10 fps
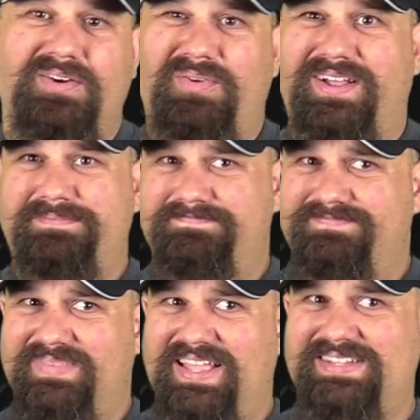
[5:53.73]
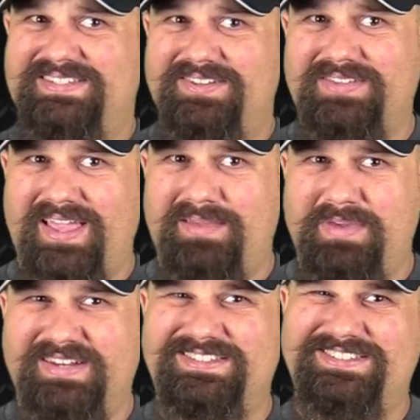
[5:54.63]
Well, it still came
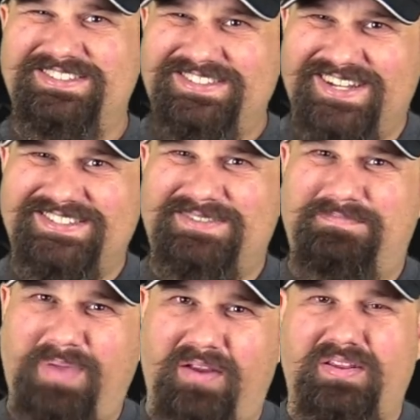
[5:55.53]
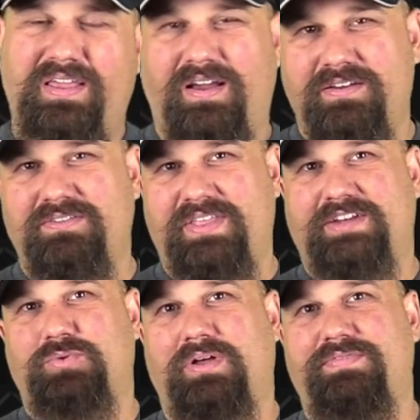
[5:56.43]
in just barely under
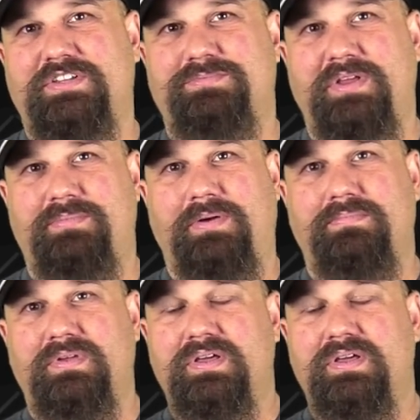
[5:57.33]
that 12-inch minimum.